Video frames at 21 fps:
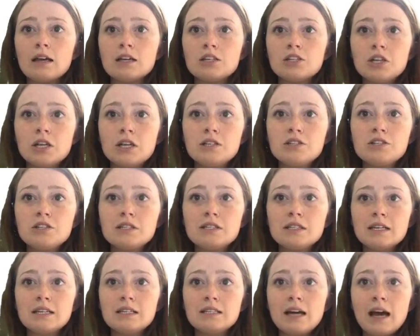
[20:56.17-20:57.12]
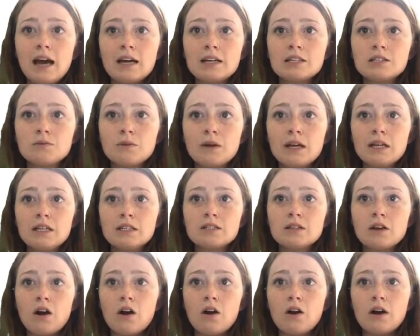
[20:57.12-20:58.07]
Changes in tax rates
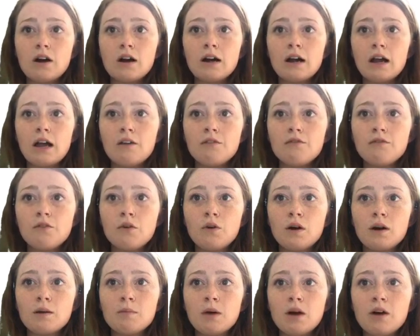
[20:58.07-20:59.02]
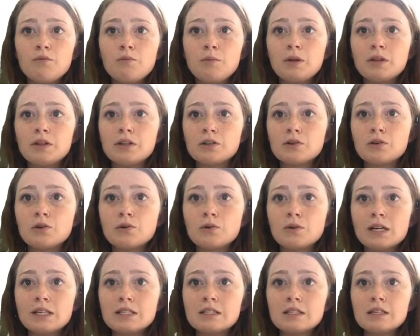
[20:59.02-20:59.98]
are a form of political
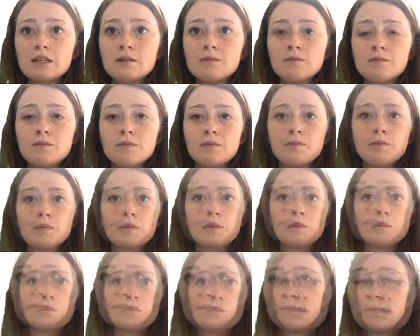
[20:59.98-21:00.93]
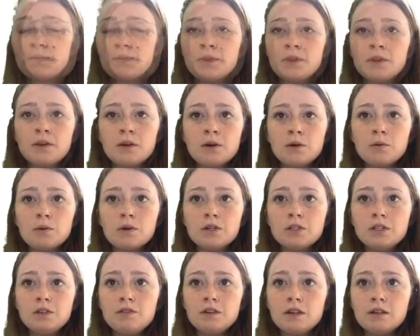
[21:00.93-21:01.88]
risk. World
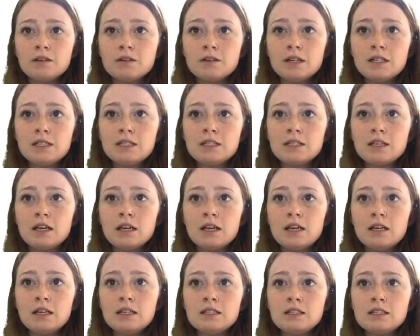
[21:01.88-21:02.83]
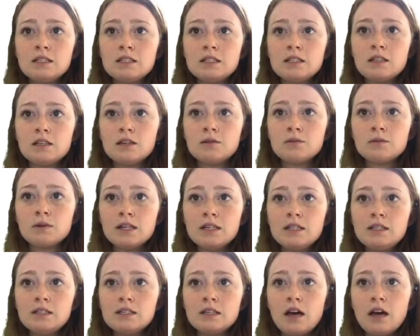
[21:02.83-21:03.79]
event risk is the risk